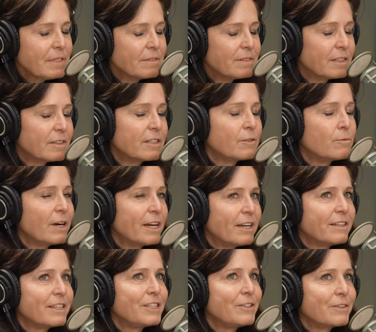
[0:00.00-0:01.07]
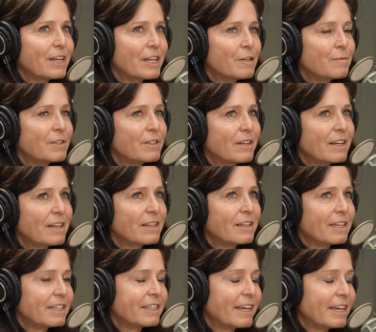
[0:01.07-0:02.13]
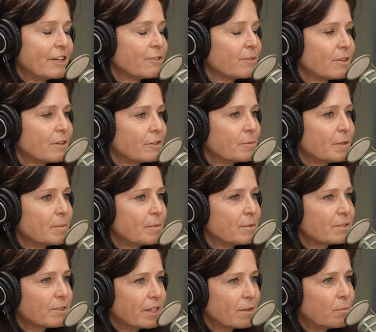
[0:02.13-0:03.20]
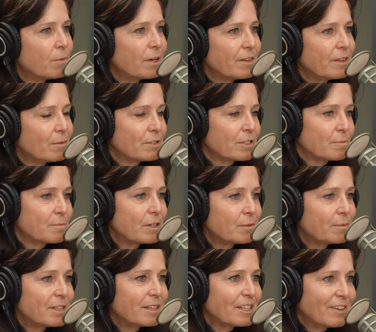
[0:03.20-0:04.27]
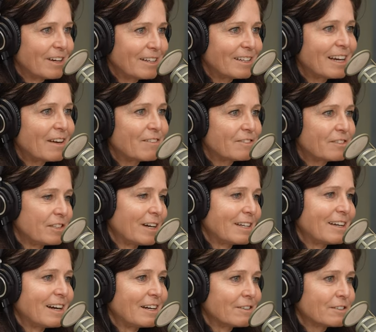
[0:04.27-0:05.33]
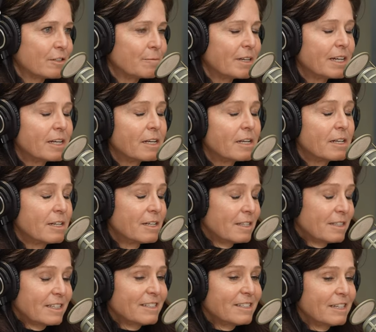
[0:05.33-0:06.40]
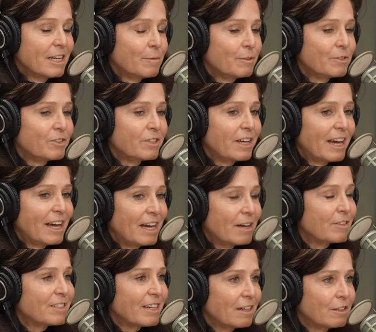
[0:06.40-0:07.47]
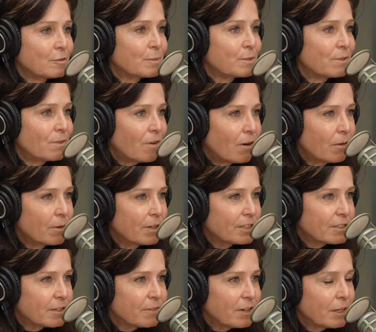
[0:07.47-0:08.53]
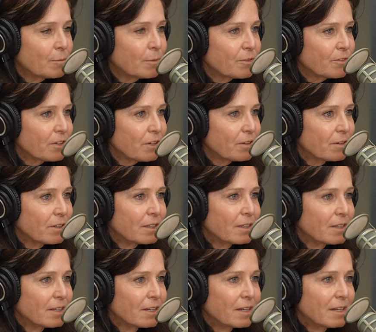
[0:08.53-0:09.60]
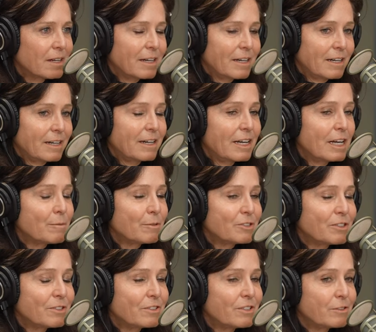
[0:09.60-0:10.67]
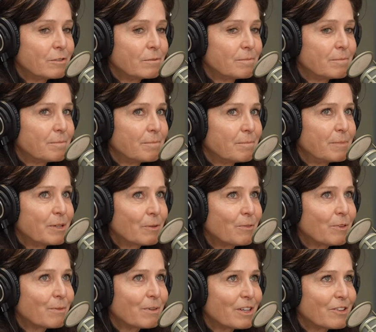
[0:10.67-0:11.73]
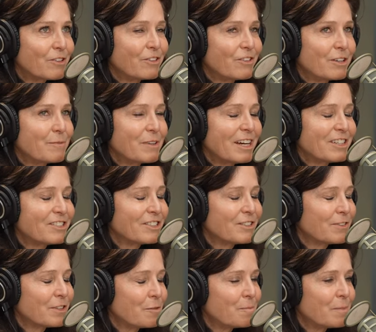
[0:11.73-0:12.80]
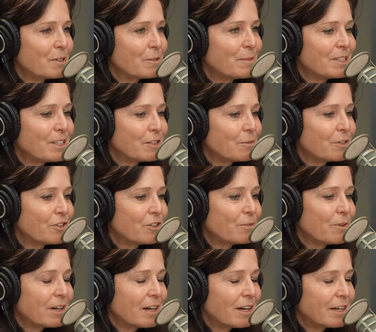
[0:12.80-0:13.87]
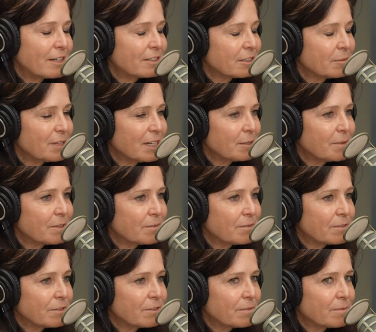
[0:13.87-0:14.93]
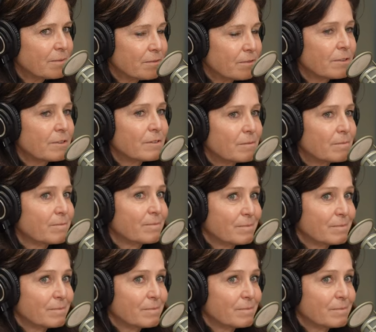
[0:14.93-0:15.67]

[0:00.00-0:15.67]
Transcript: the, the way that you came and, and, engaged with those people was like when there was a moment that you had to have of you course. had to hire somebody this enables you to have a talent pool always available to you and it enables you to build the relationship not just for the moment in which you want to hire somebody but for the for the